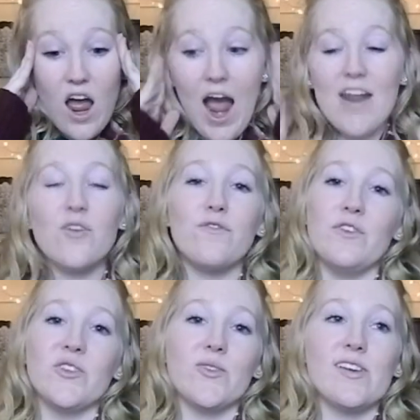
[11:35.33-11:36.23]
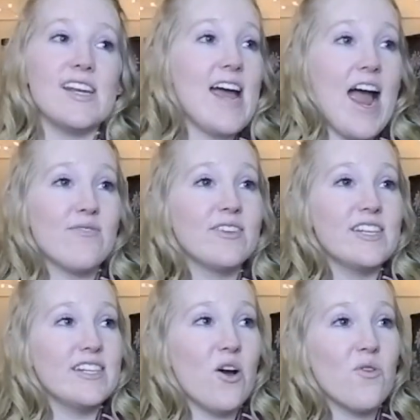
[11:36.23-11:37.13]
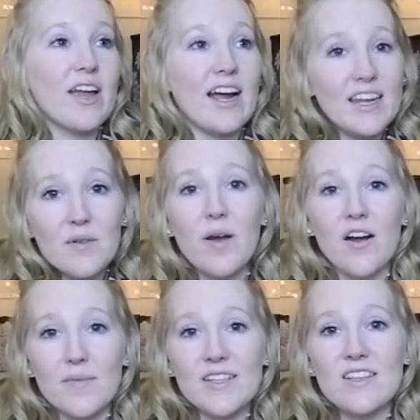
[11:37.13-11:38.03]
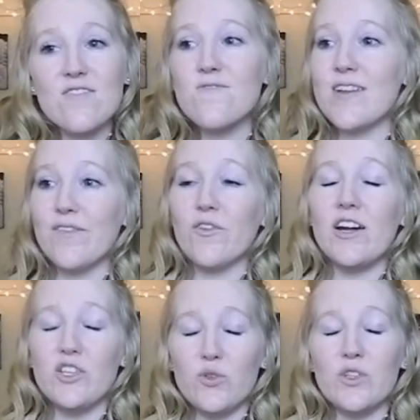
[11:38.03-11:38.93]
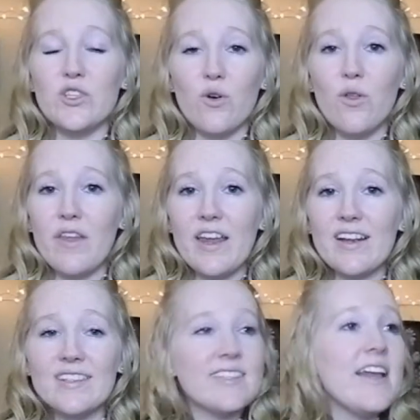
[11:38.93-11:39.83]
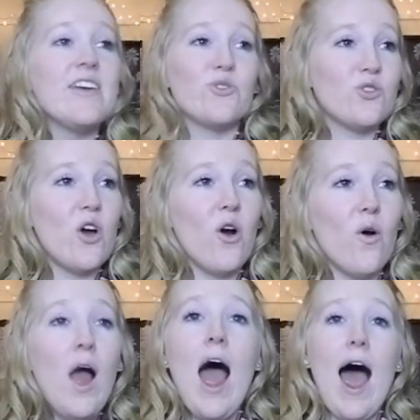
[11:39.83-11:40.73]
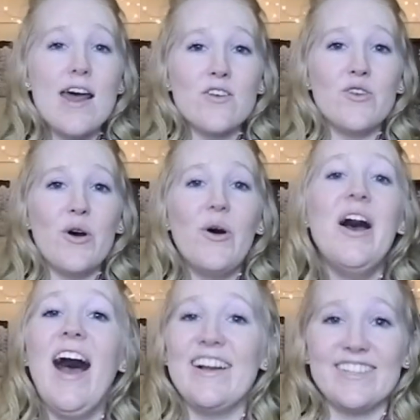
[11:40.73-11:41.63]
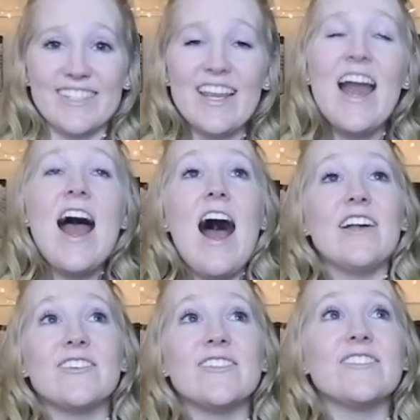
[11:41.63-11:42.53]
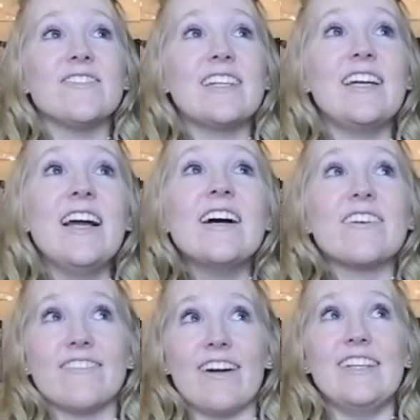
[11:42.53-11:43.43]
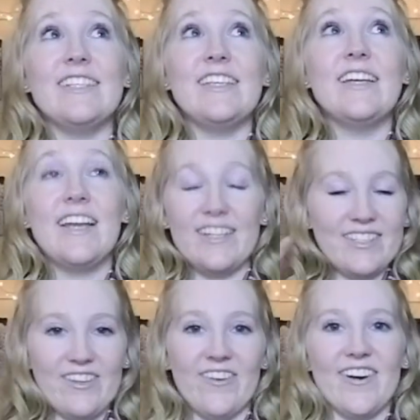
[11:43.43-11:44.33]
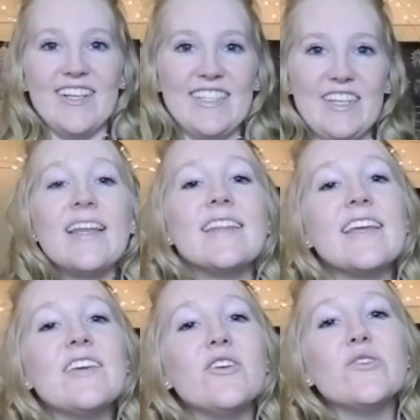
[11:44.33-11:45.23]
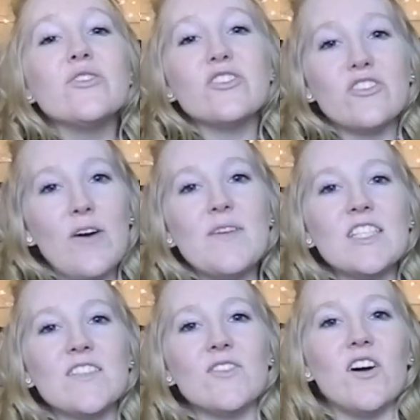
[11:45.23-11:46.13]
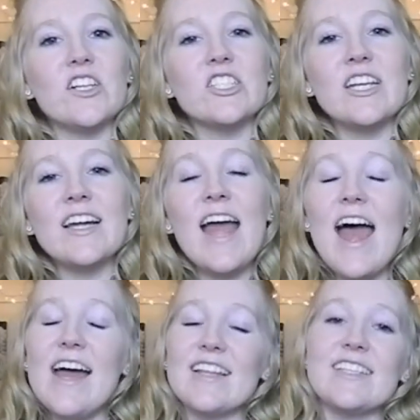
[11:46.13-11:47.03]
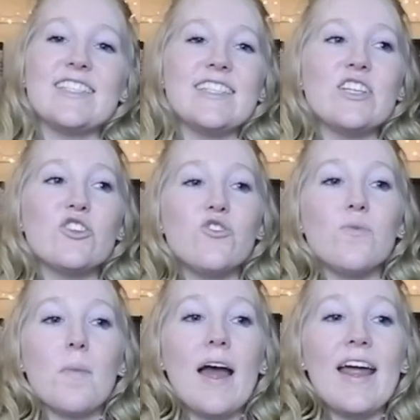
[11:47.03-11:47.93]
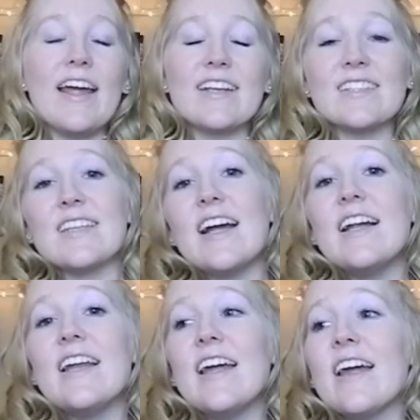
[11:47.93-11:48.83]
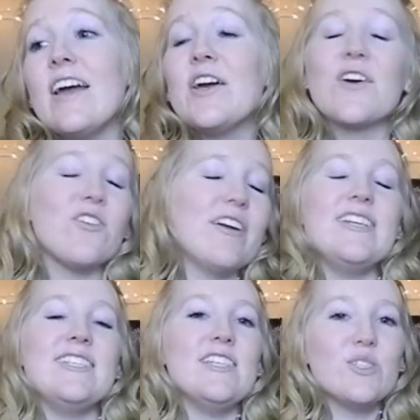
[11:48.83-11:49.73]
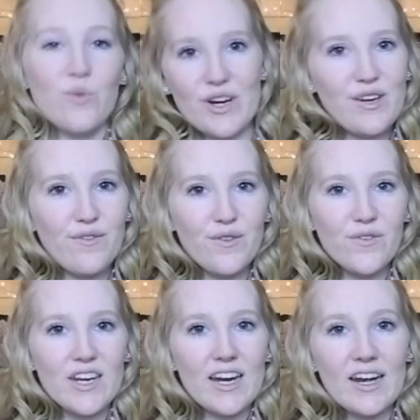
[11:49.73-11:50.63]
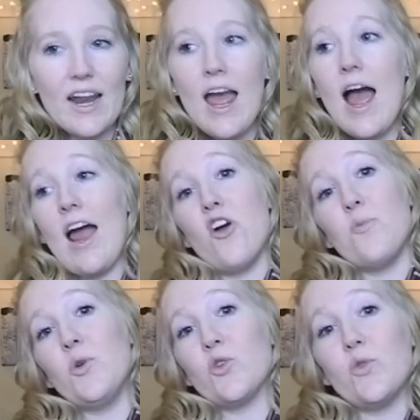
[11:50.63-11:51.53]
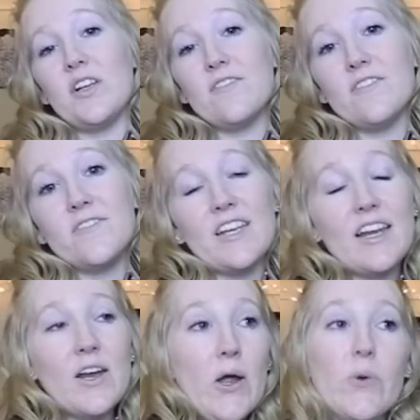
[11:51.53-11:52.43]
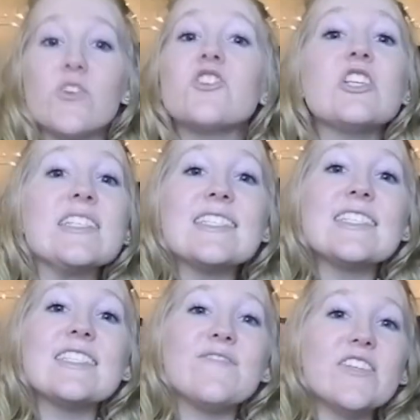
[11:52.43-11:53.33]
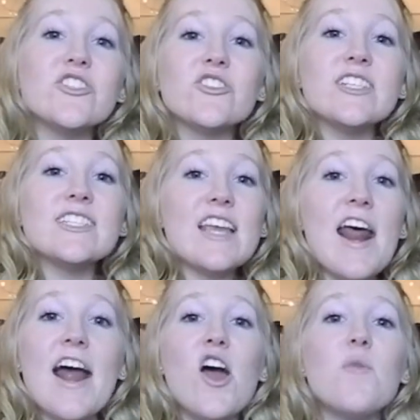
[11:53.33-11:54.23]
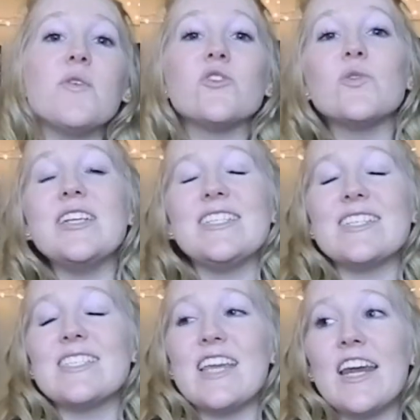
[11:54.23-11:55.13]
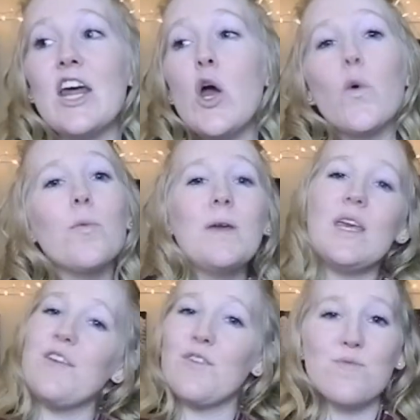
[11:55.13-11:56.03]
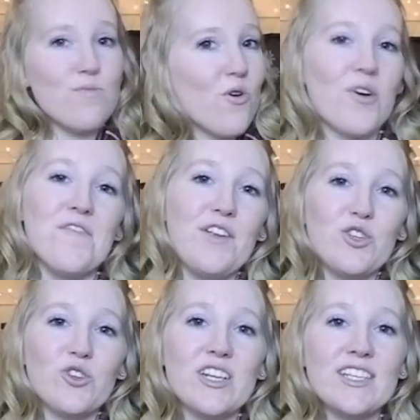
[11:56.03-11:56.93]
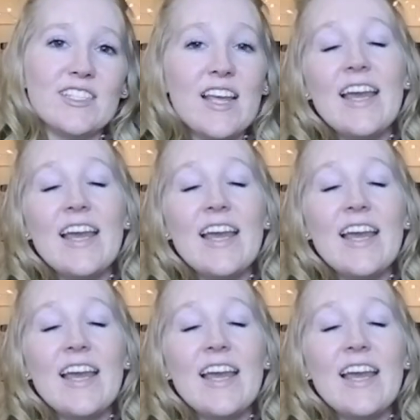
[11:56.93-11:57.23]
I don't feel 20. I really don't. Like, I get proud of myself whenever I do adult things. So, I don't know. I turned 20. Crazy. It's so crazy. Thank you so much for watching and listening to my exciting, crazy 2015. I hope your 2015 was just as adventurous, and I hope your 2016 will be even more adventurous.